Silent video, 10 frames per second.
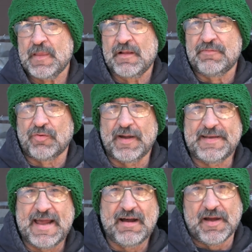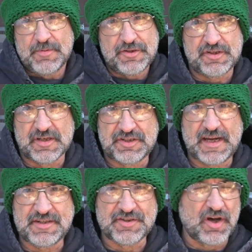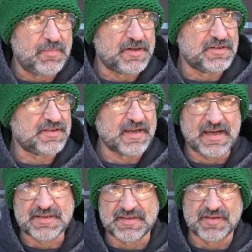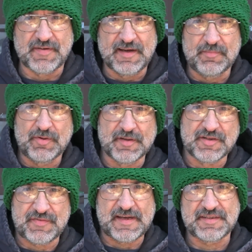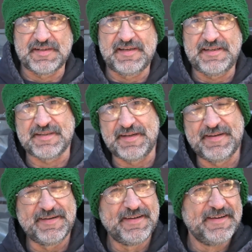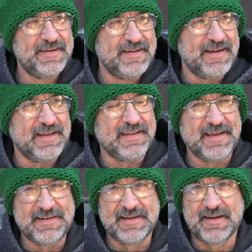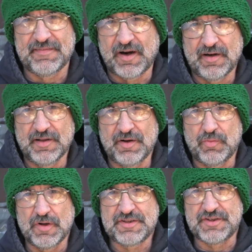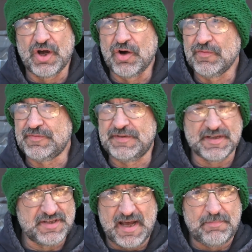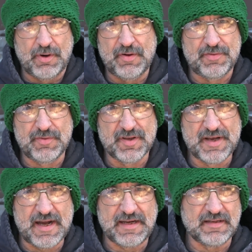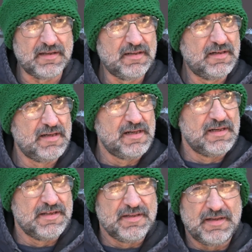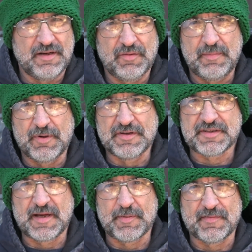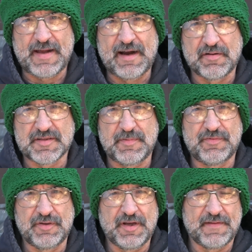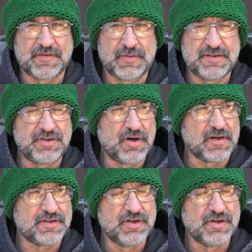For right now, I'm using the chainsaw because the gas is available and it's fast and easy. And then our little wood stove does not burn through the night. It only burns a couple of hours before you have to restoke it.